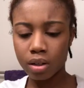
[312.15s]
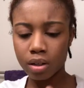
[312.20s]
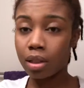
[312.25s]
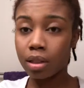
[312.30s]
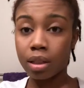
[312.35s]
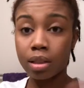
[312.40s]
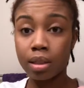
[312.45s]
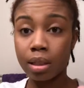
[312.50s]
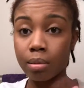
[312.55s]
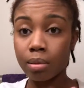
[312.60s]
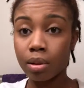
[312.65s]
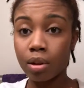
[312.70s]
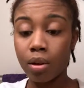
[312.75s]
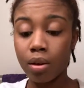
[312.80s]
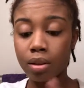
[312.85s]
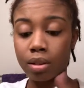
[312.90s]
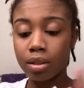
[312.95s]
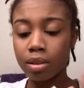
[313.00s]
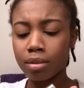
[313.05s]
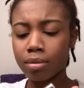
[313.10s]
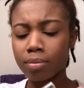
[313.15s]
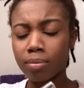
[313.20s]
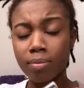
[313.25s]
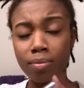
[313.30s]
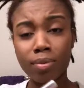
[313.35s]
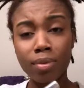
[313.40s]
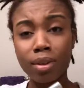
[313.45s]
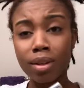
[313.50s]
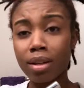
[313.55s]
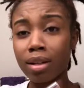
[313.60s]
This lip gloss
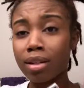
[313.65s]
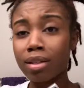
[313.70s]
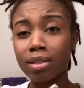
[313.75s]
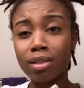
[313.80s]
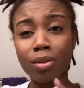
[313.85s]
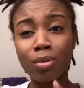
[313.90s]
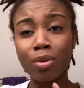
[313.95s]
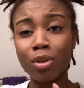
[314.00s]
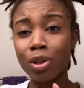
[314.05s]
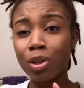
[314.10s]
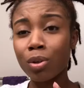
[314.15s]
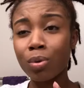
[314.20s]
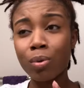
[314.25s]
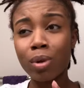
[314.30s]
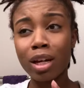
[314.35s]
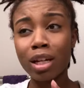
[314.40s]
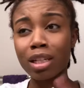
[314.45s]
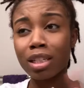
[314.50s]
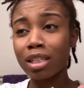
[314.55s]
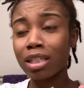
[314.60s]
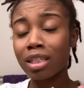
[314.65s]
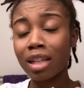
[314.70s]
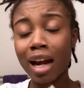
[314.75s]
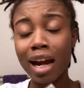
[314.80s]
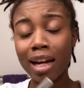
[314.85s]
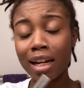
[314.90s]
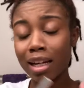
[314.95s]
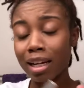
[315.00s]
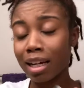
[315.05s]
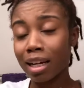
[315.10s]
is so cute and
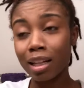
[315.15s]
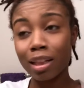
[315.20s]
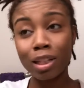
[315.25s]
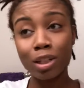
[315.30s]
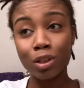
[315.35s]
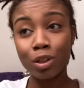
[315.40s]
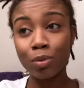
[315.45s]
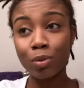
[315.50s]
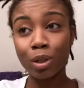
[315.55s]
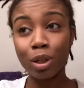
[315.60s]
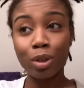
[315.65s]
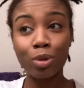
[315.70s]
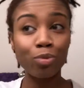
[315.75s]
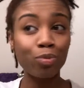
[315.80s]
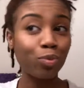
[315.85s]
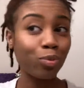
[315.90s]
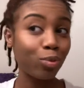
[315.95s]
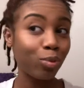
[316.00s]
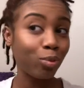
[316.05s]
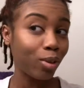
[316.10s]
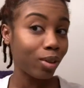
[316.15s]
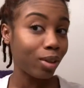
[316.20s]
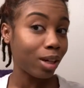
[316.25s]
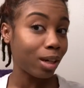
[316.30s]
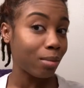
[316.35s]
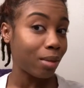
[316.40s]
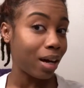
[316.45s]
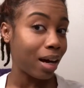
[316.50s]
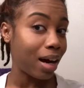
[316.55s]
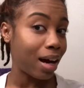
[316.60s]
shiny and glittery.
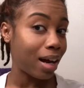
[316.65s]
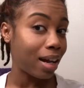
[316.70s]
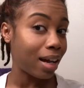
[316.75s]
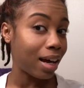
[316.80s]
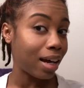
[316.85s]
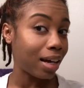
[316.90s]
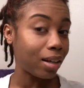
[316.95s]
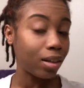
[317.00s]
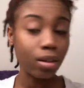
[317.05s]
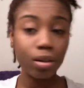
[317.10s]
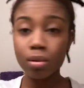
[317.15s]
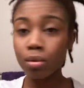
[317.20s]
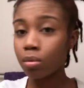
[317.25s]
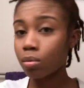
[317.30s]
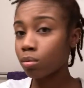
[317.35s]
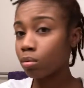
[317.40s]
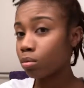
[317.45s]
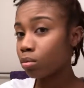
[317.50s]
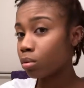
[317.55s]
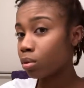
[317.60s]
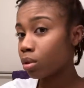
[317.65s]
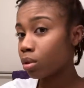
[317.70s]
Like my highlight though.